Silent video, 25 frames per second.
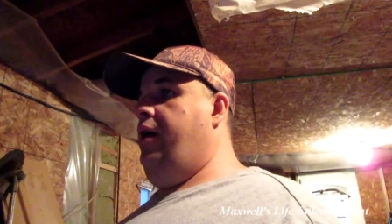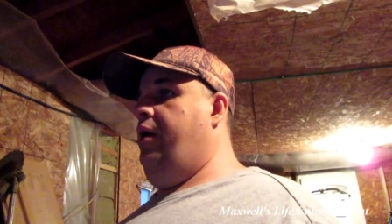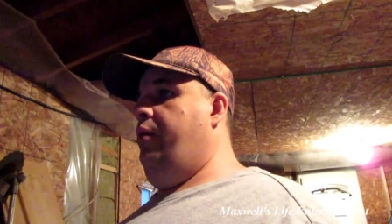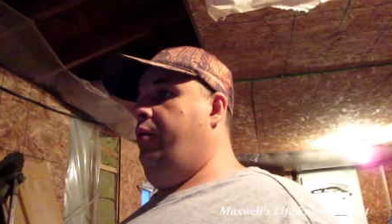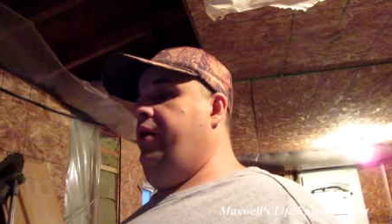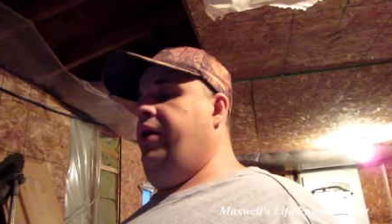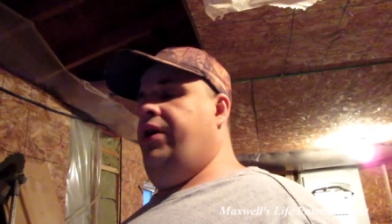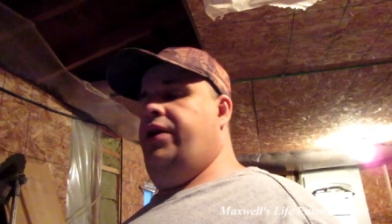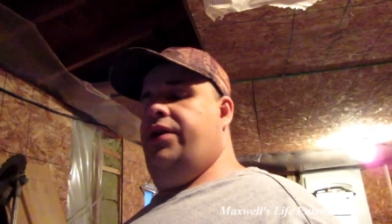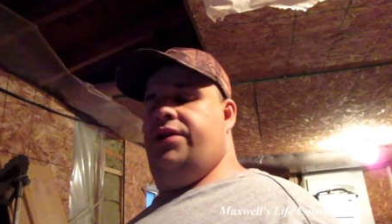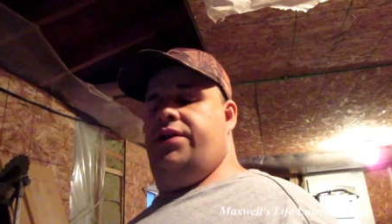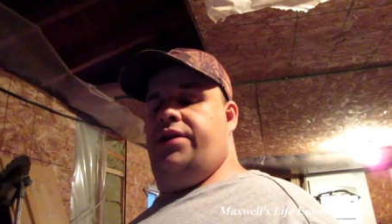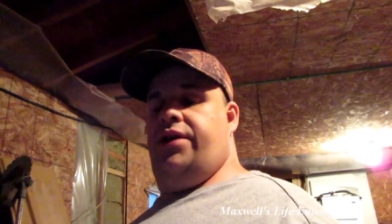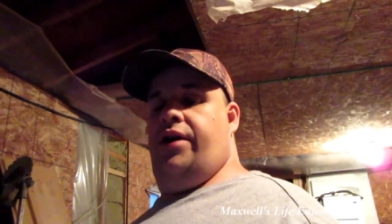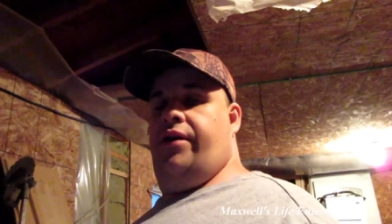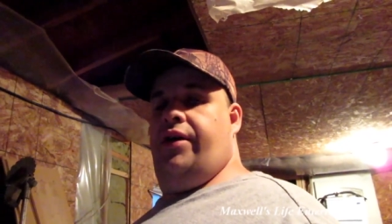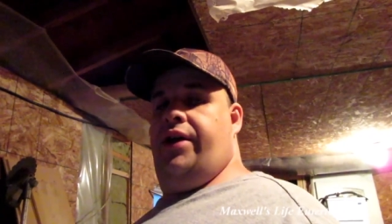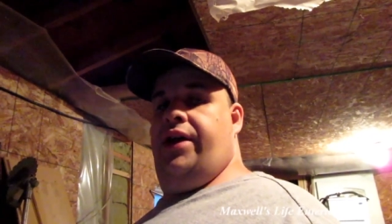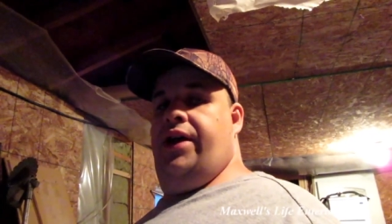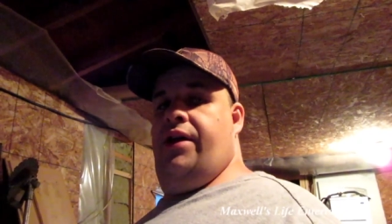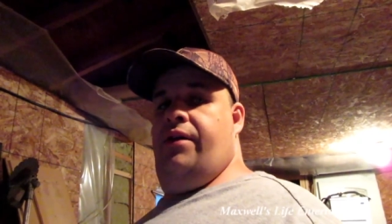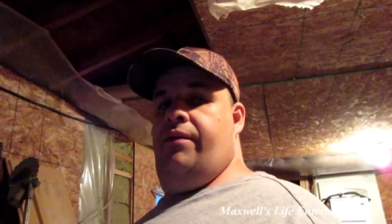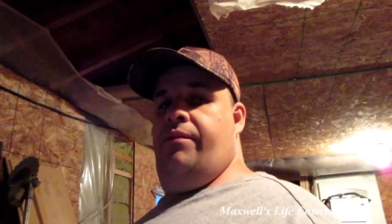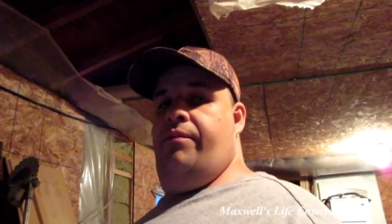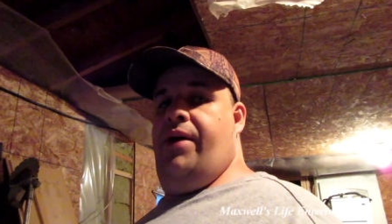uh, we can
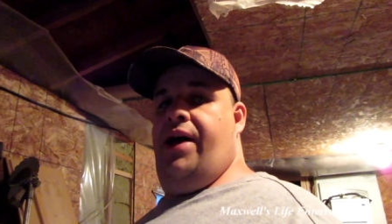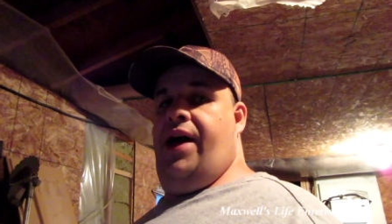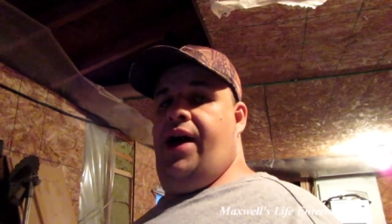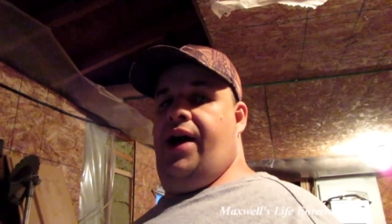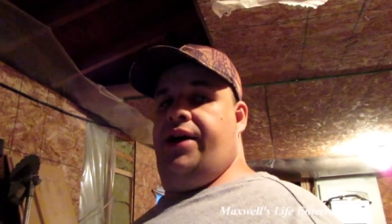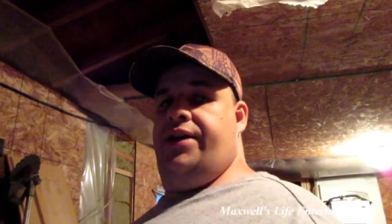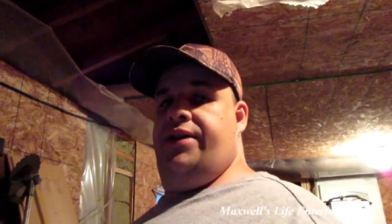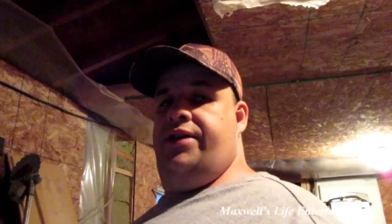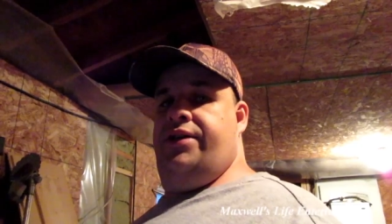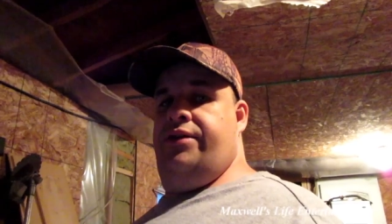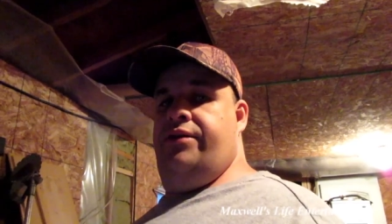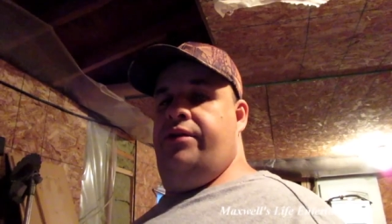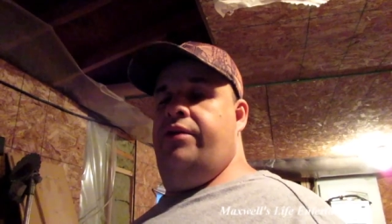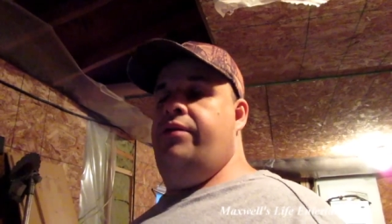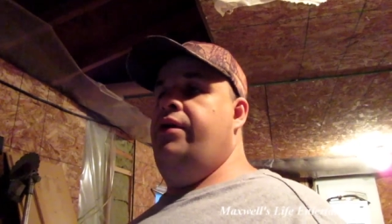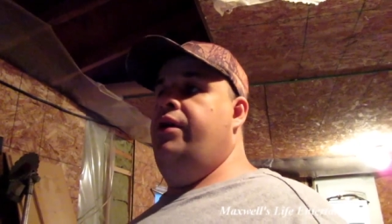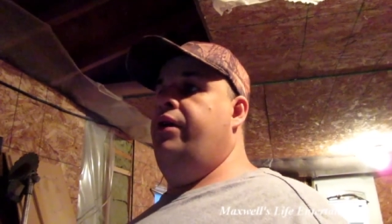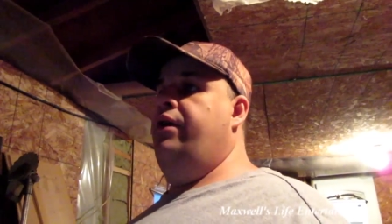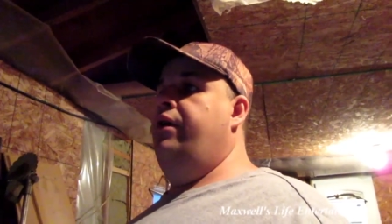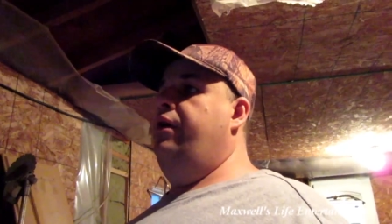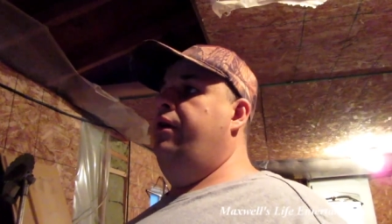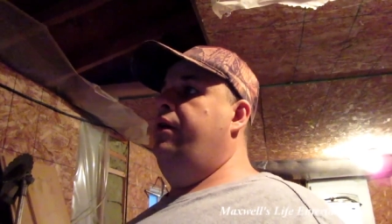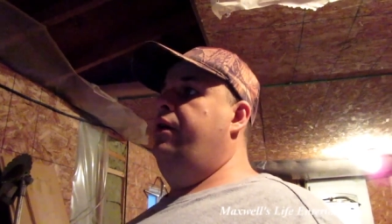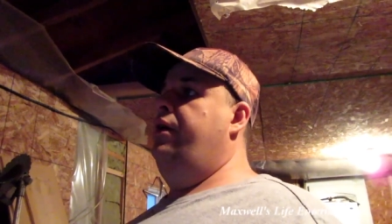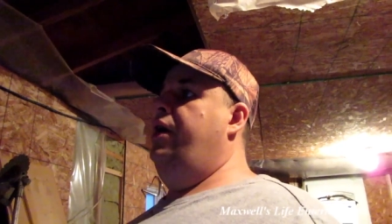start getting back
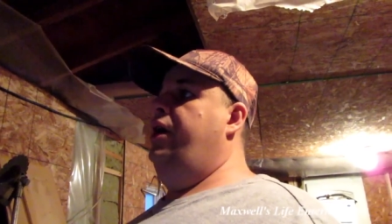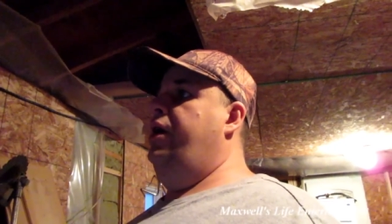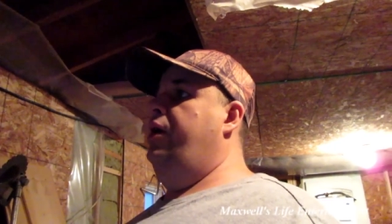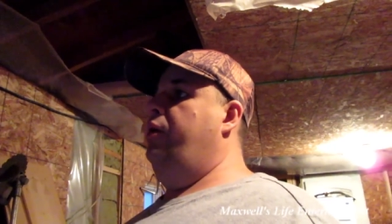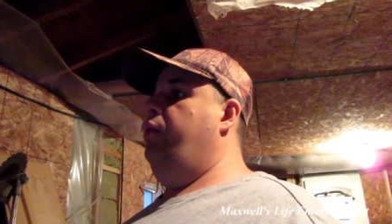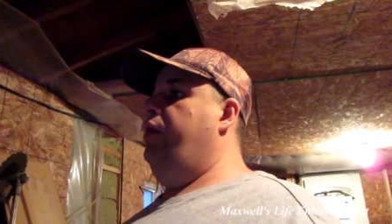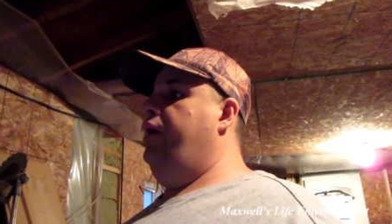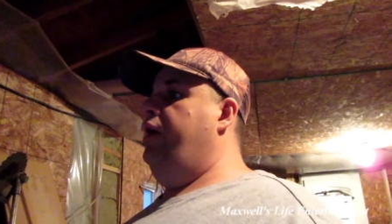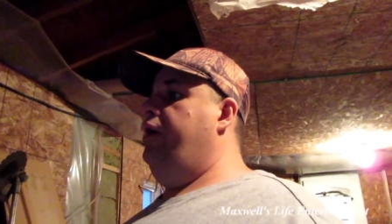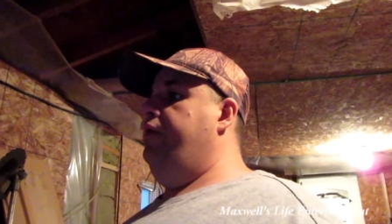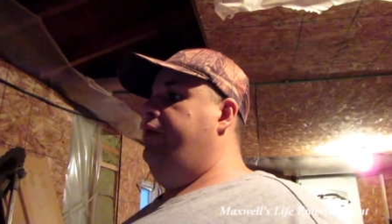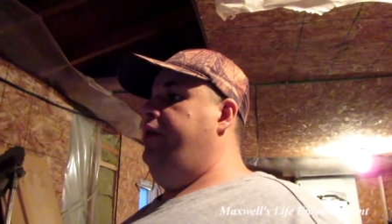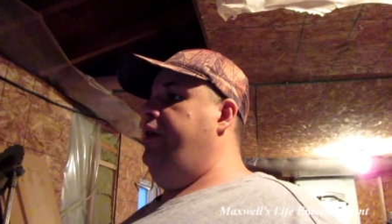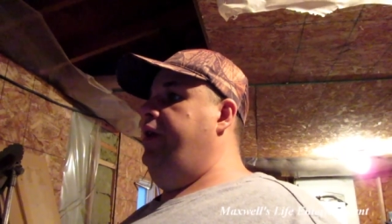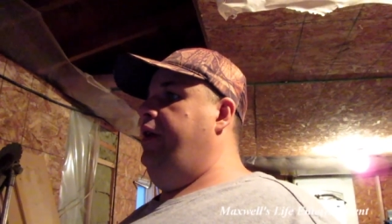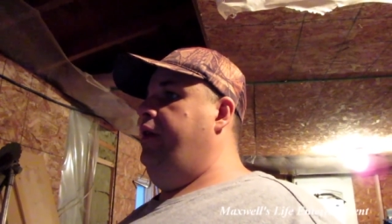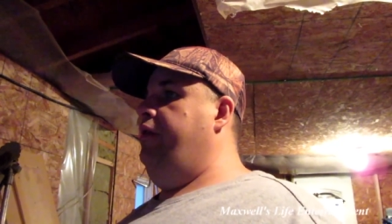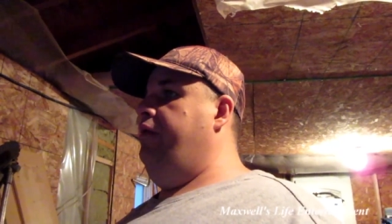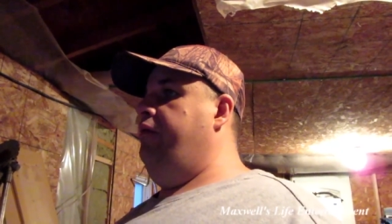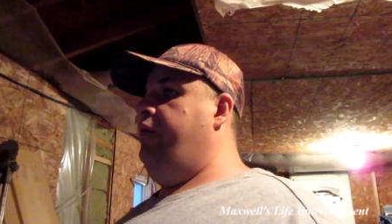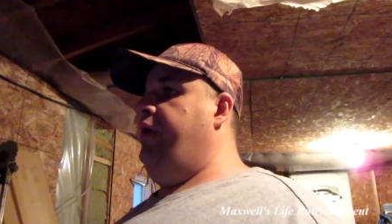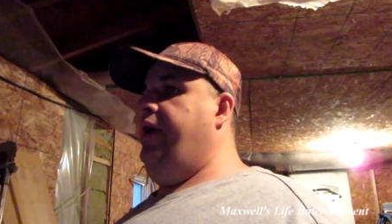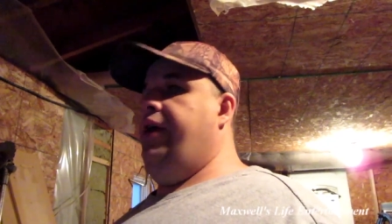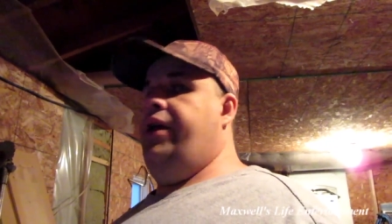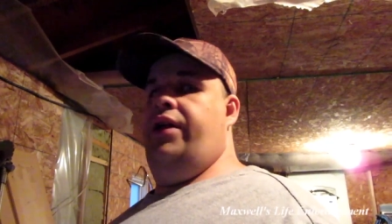to, well,
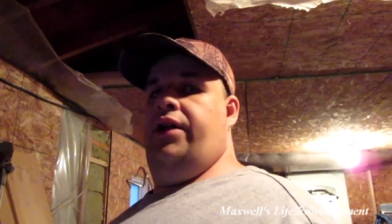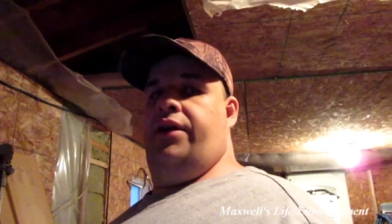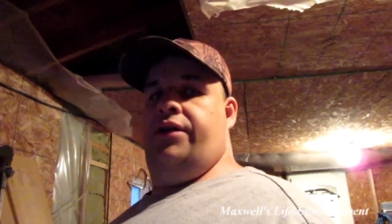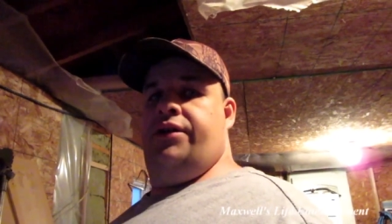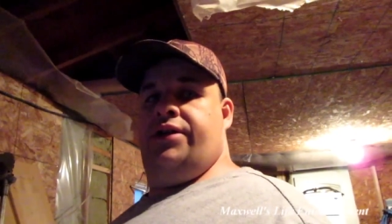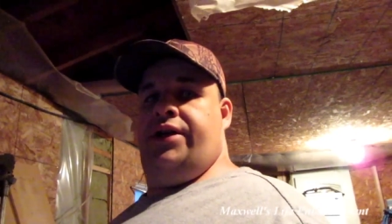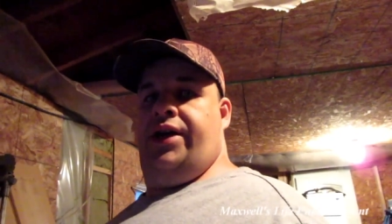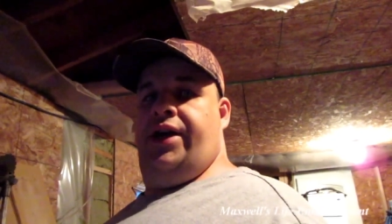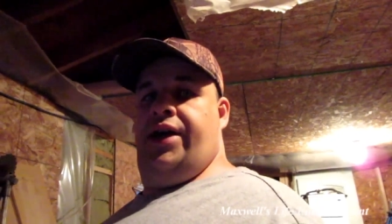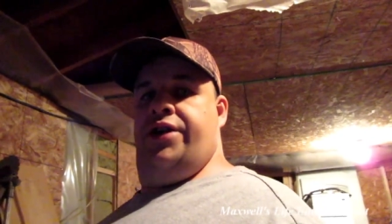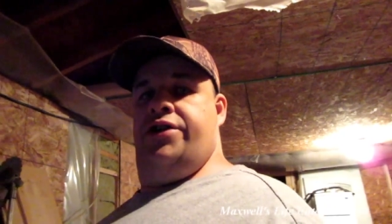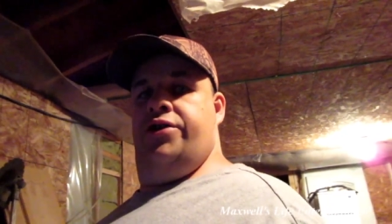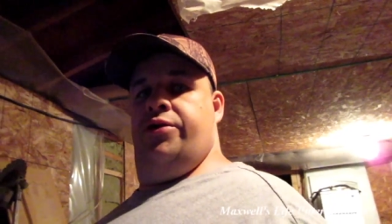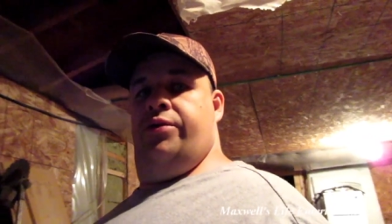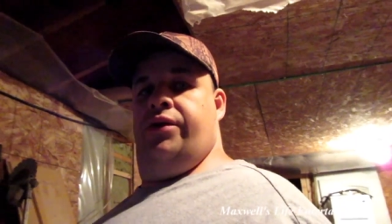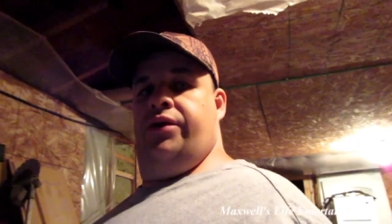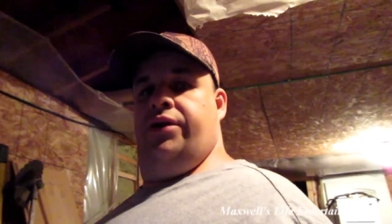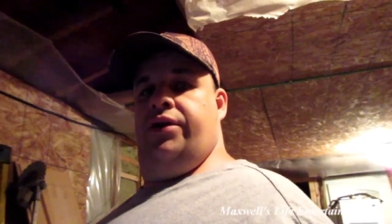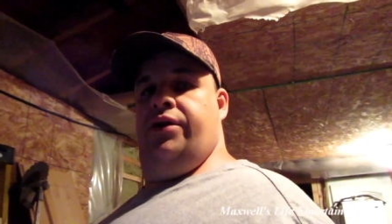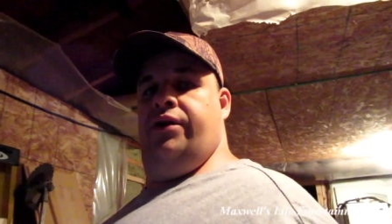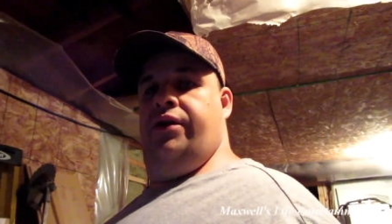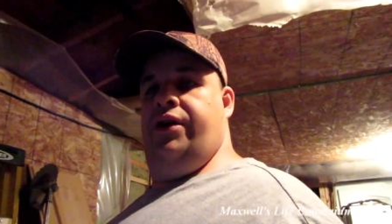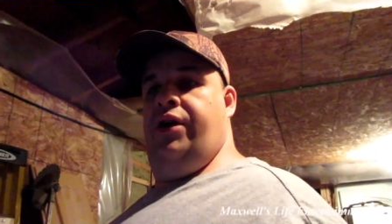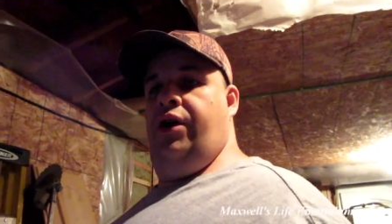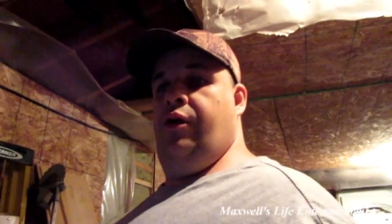the regular
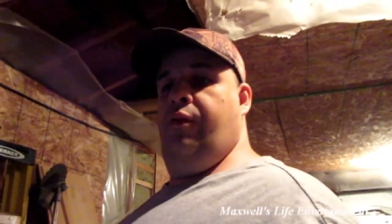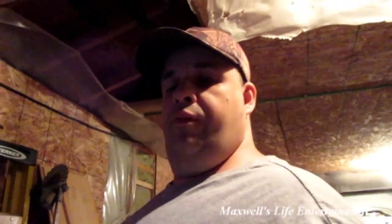scheduled,